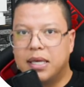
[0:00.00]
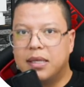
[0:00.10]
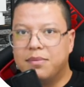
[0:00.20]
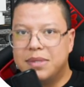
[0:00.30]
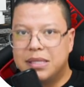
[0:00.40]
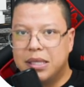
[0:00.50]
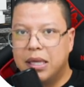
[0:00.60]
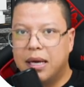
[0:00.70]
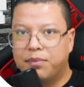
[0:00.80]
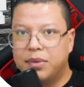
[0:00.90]
and I'm
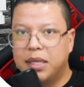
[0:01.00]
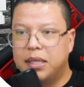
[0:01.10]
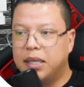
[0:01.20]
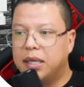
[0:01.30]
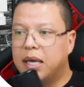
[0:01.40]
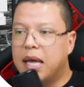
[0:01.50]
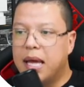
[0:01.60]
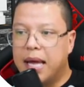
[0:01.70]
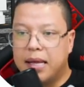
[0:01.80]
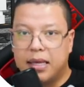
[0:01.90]
still updating
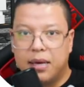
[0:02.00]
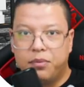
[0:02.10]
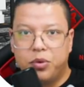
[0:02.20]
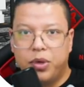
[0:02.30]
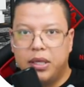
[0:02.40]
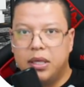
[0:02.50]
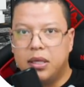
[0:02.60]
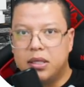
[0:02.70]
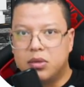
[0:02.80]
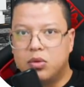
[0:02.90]
and
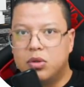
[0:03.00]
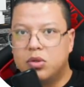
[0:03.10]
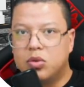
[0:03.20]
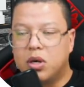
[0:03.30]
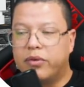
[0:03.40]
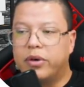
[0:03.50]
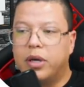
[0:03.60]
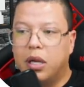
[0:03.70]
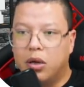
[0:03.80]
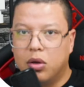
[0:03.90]
upgrading this course to cover
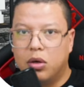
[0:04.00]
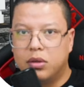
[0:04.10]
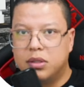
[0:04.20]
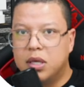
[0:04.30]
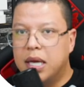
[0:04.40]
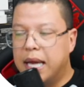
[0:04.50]
a lot